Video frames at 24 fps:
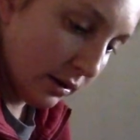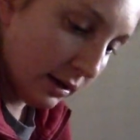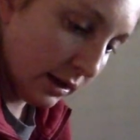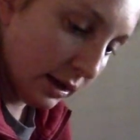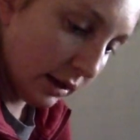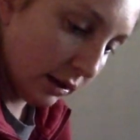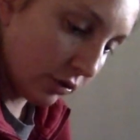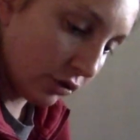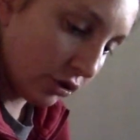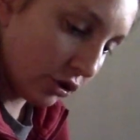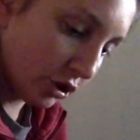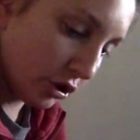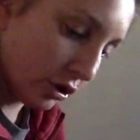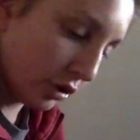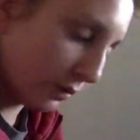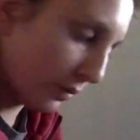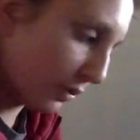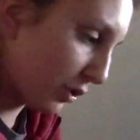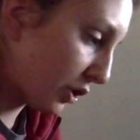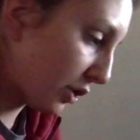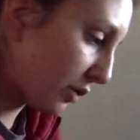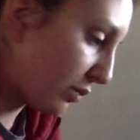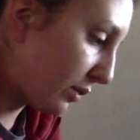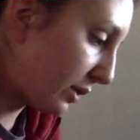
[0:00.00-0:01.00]
I'll show you in
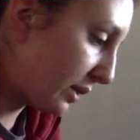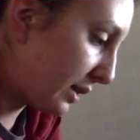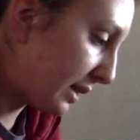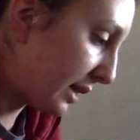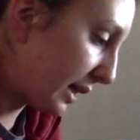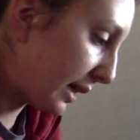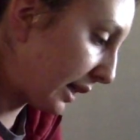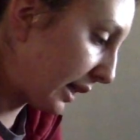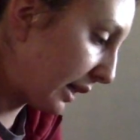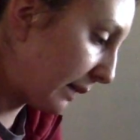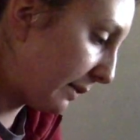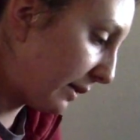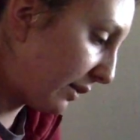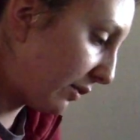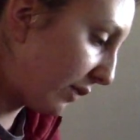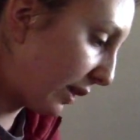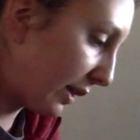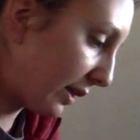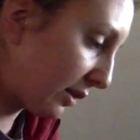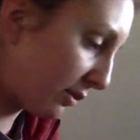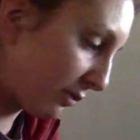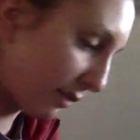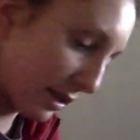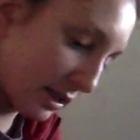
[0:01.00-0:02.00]
just 1 second. Let me
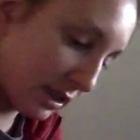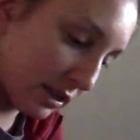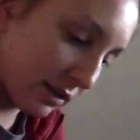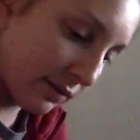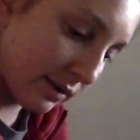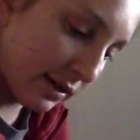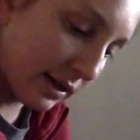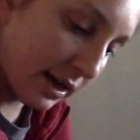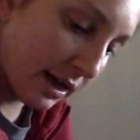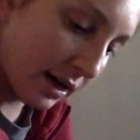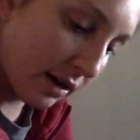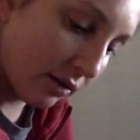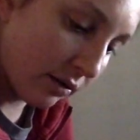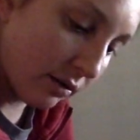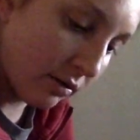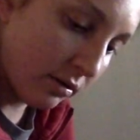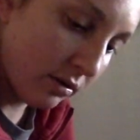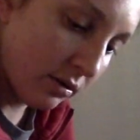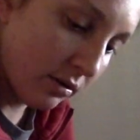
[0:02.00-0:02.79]
write the rest of it down.